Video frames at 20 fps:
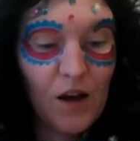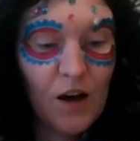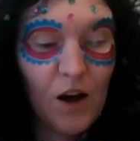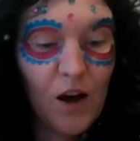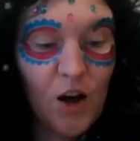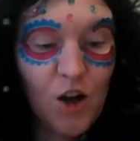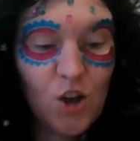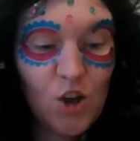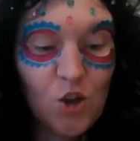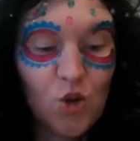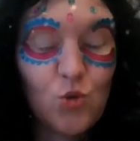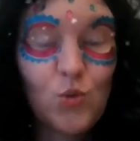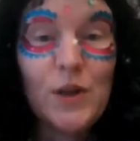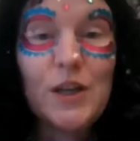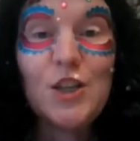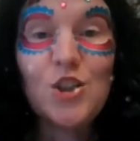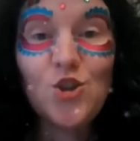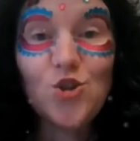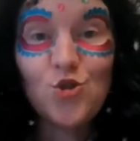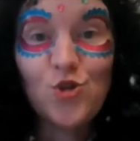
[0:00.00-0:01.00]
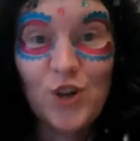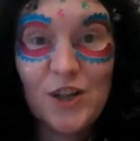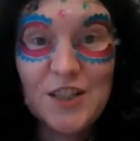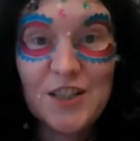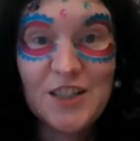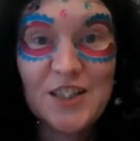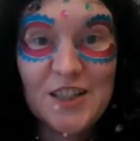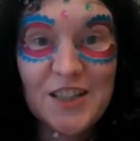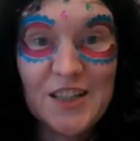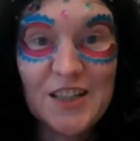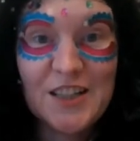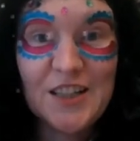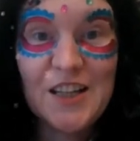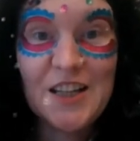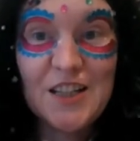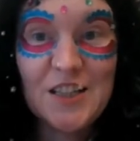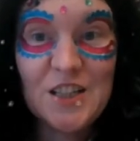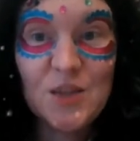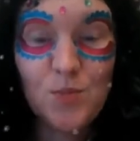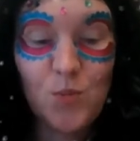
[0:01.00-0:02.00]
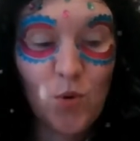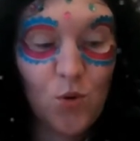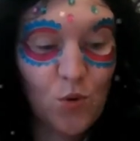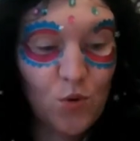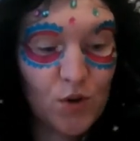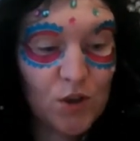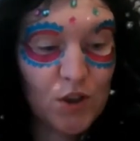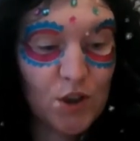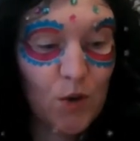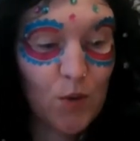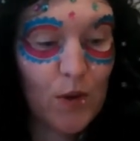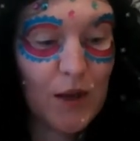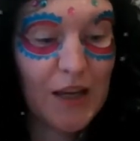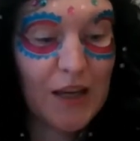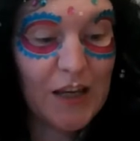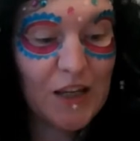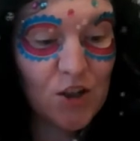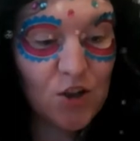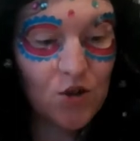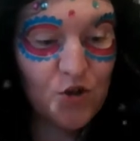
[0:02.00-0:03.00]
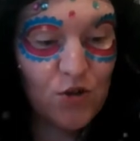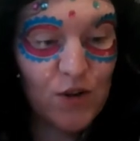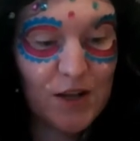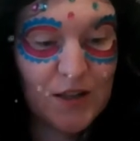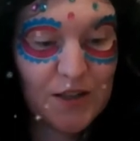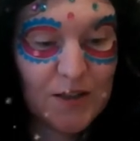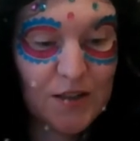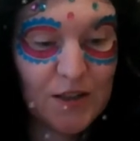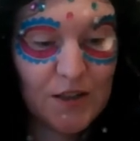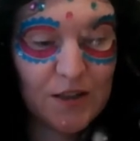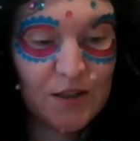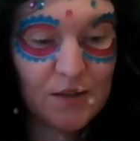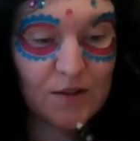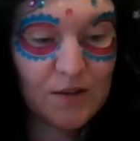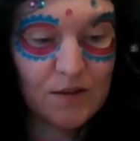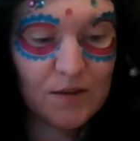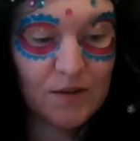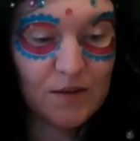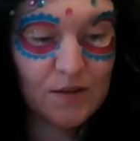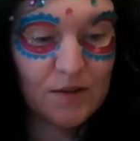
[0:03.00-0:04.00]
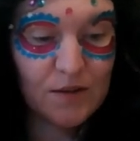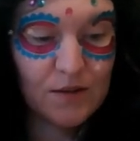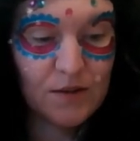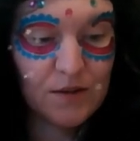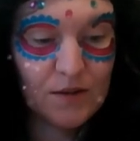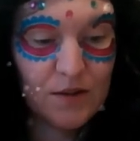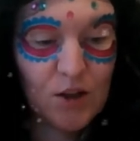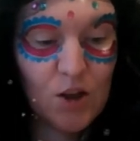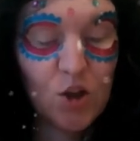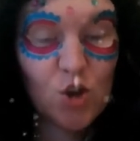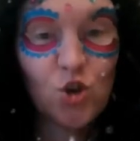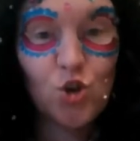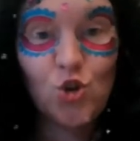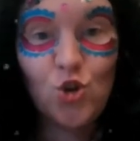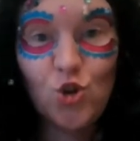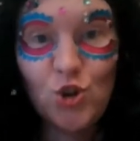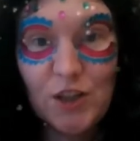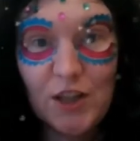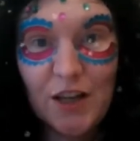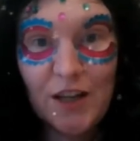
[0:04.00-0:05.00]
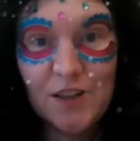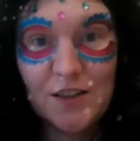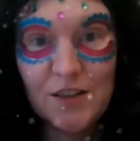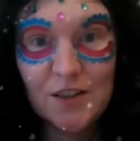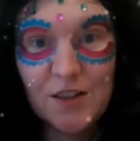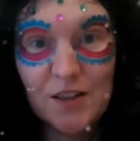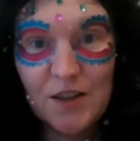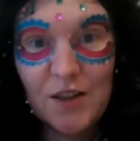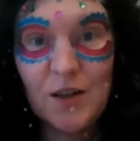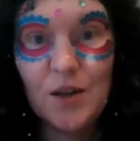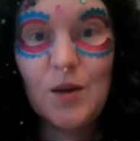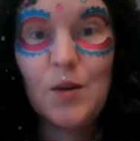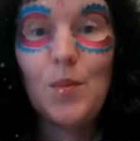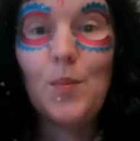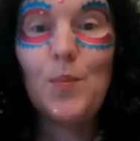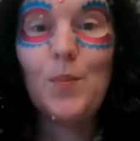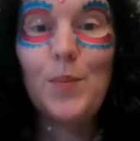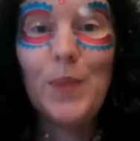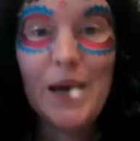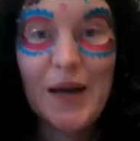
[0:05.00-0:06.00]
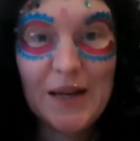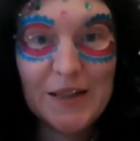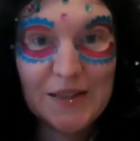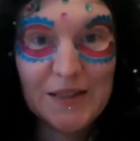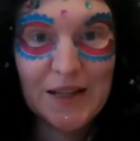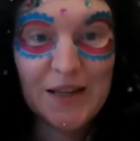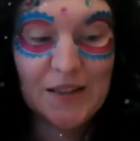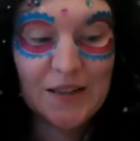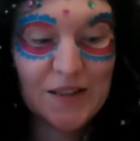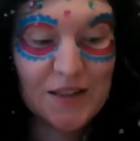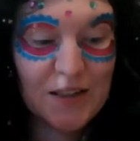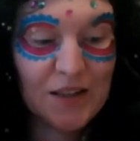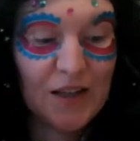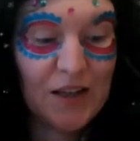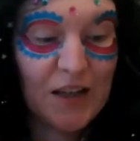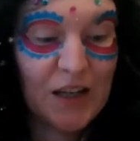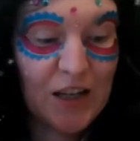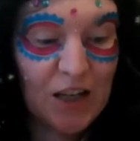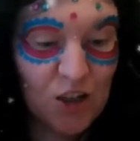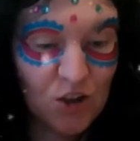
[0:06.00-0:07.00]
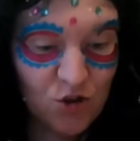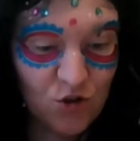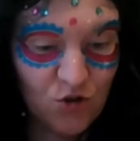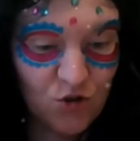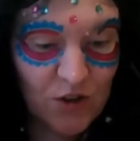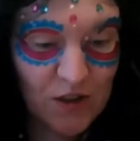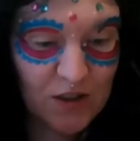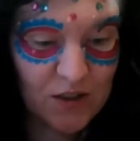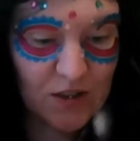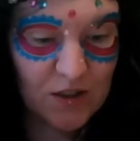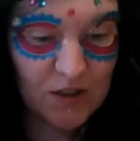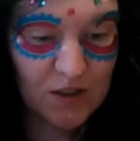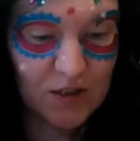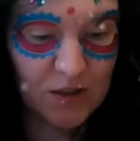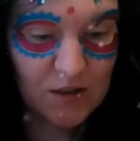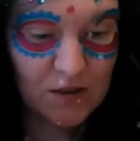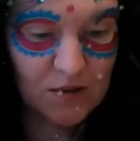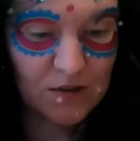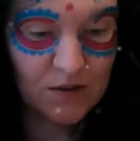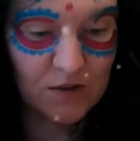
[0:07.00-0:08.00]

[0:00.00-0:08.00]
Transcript: Are you interested in sport? So interested. Good at, bad at, interested.